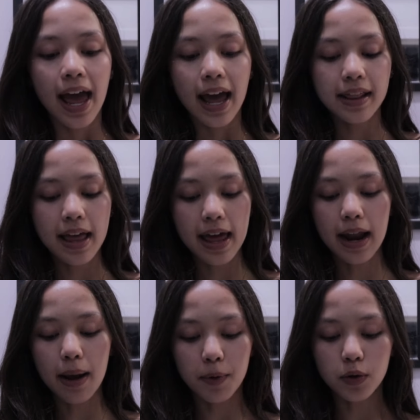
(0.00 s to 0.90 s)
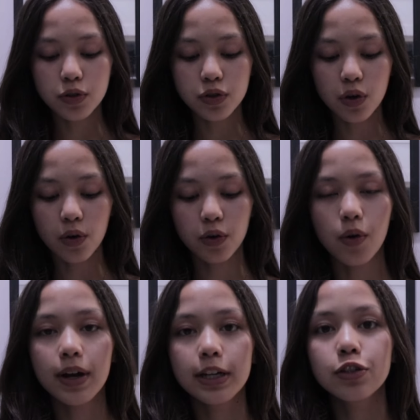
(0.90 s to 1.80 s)
And then I'm also
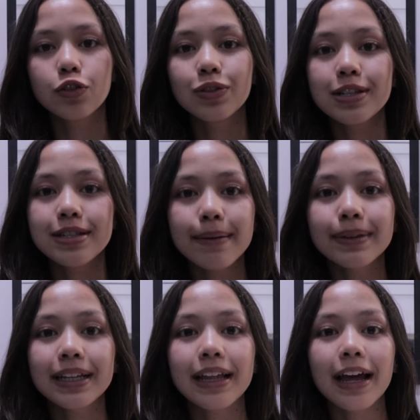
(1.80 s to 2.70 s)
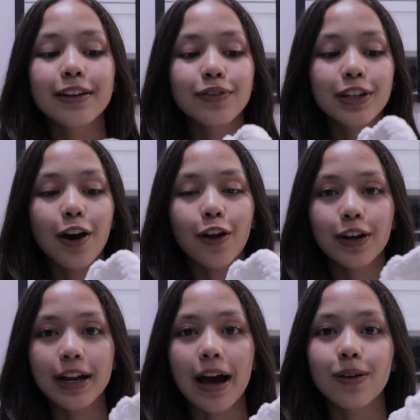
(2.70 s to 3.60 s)
going to do the same thing that I did with the
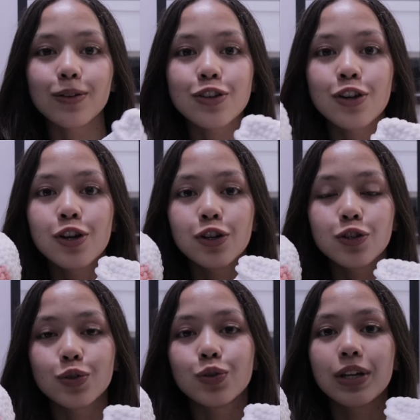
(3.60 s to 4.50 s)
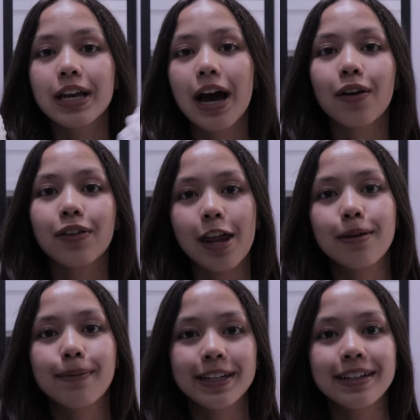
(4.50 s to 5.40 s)
other cows to the cow that
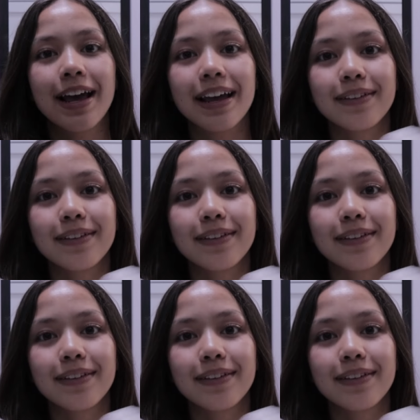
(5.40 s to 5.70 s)
I made today.